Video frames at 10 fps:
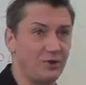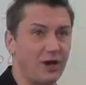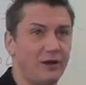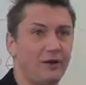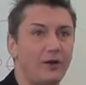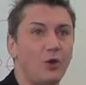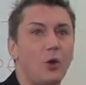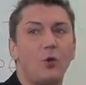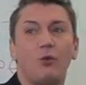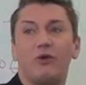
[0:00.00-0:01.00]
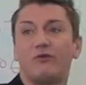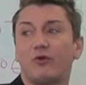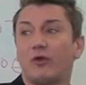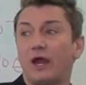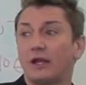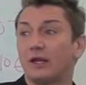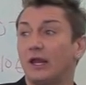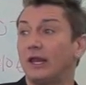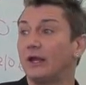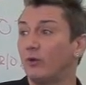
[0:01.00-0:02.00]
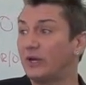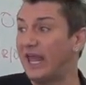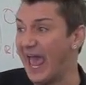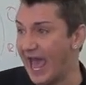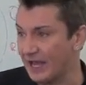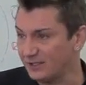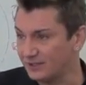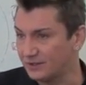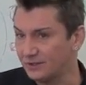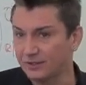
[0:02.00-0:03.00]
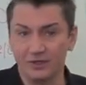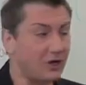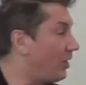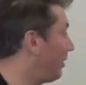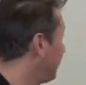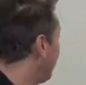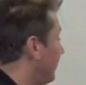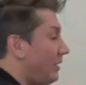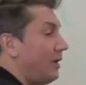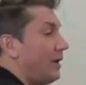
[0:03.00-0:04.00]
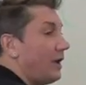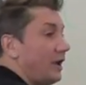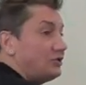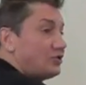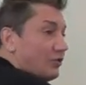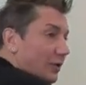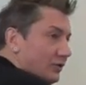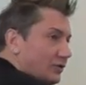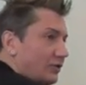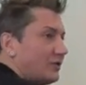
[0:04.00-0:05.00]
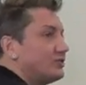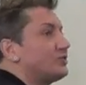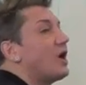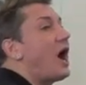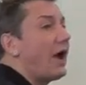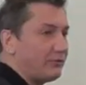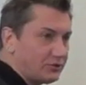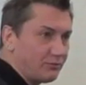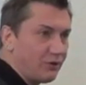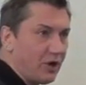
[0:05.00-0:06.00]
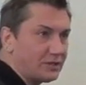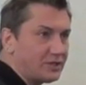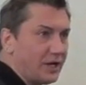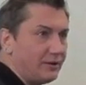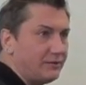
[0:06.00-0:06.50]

right? We've created a liquid gas called H2O2, which is hydrogen peroxide,